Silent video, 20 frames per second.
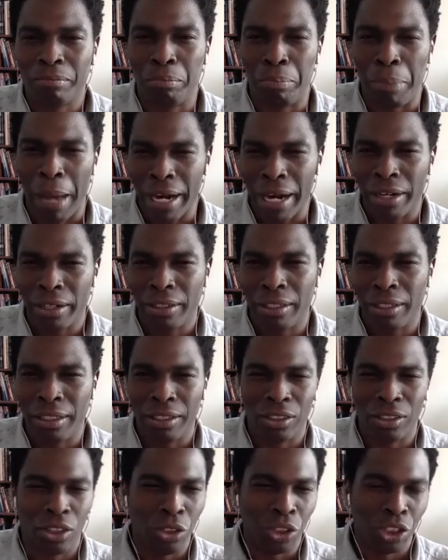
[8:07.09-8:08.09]
better than the
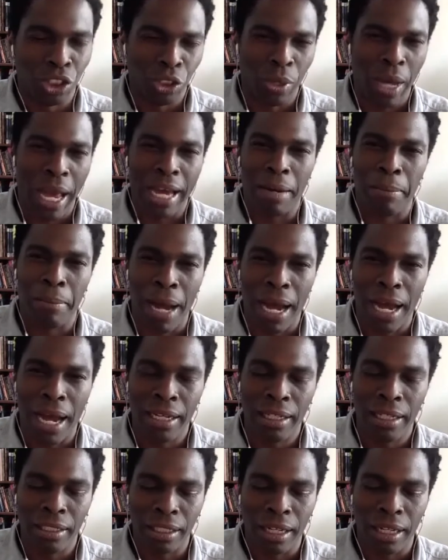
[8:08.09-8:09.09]
solution you had in
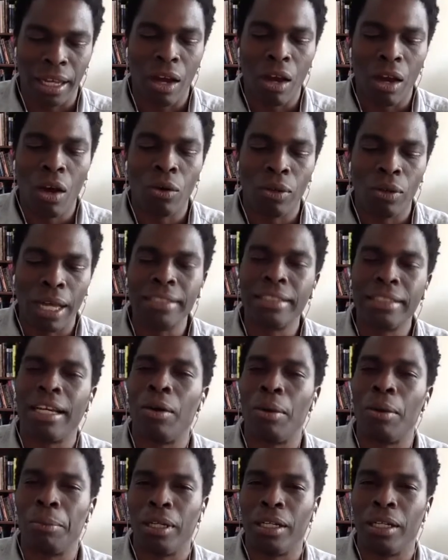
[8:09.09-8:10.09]
mind, and you're like, oh, that's how
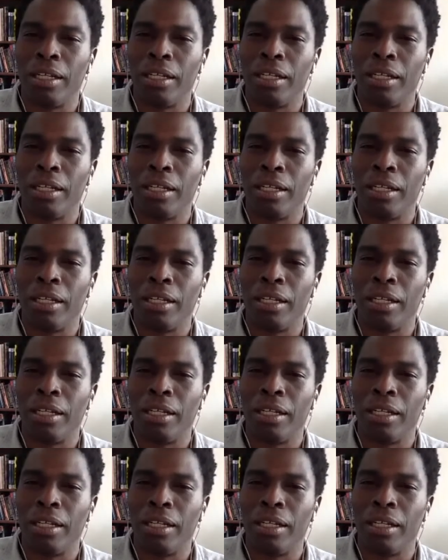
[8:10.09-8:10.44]
I'm gonna